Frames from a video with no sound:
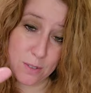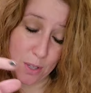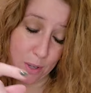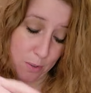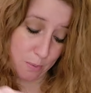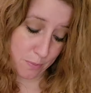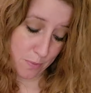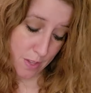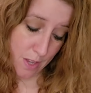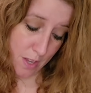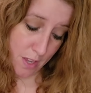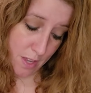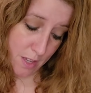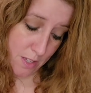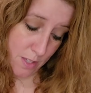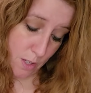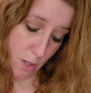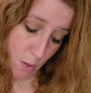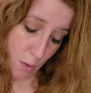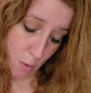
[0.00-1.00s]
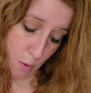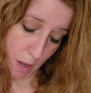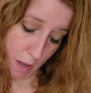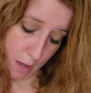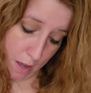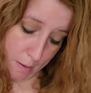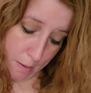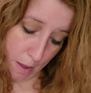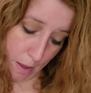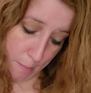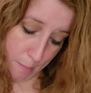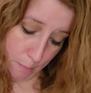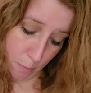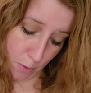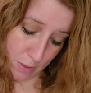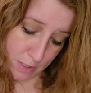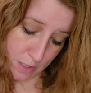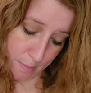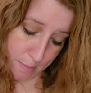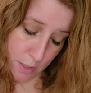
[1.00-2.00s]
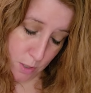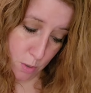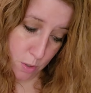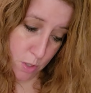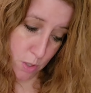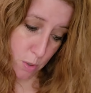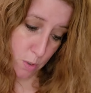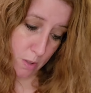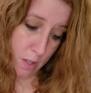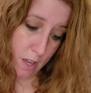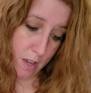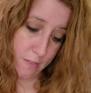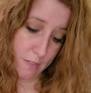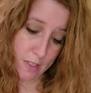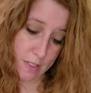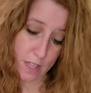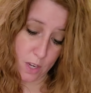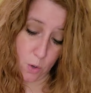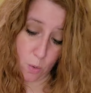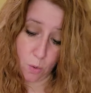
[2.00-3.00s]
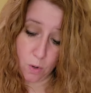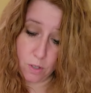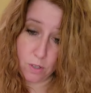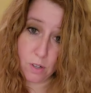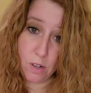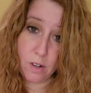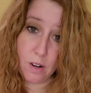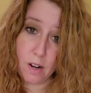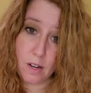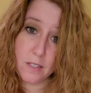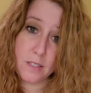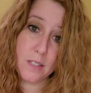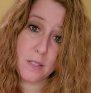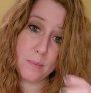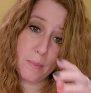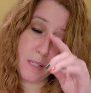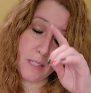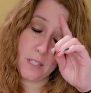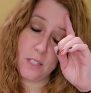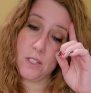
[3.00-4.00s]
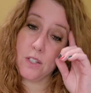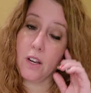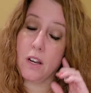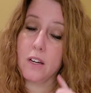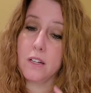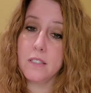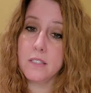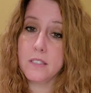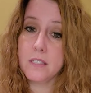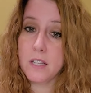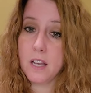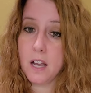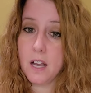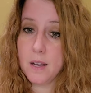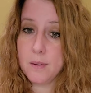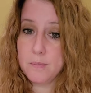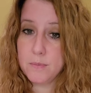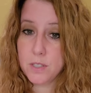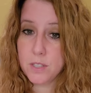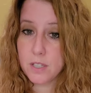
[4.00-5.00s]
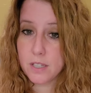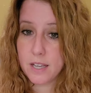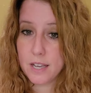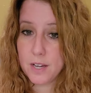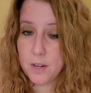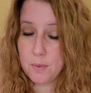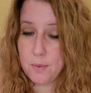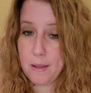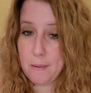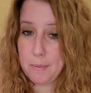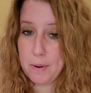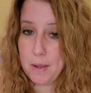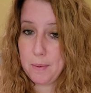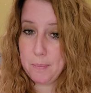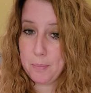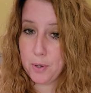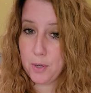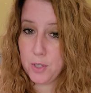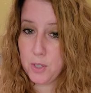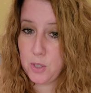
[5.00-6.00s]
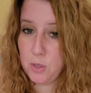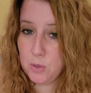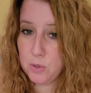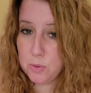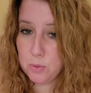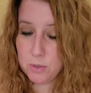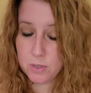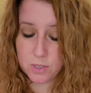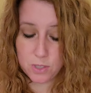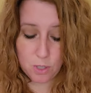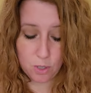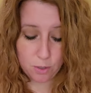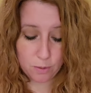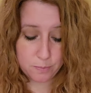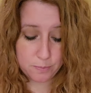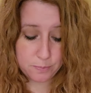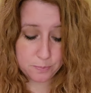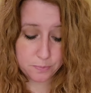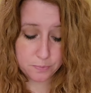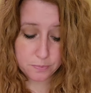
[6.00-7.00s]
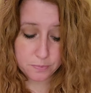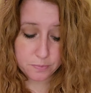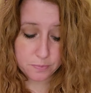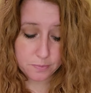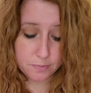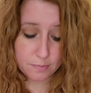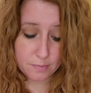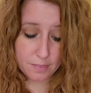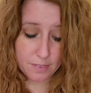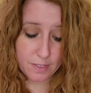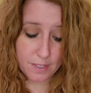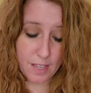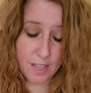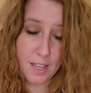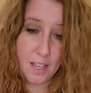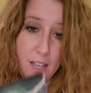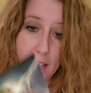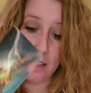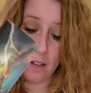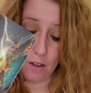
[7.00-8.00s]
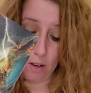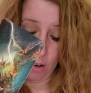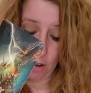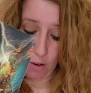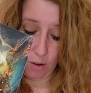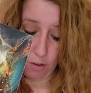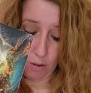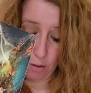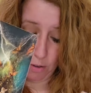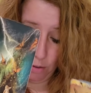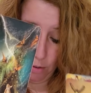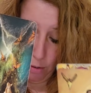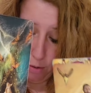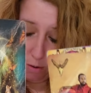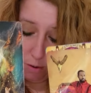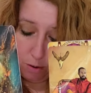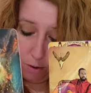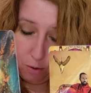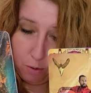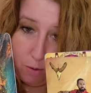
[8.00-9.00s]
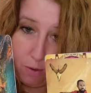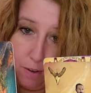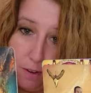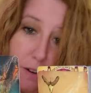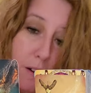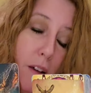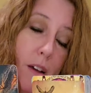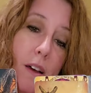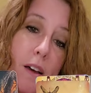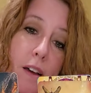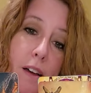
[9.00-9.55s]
so. So uh, um, what's coming towards you in love and then oracle cards and message cards um, to kind of wrap it up per usual. So Oh, Lord.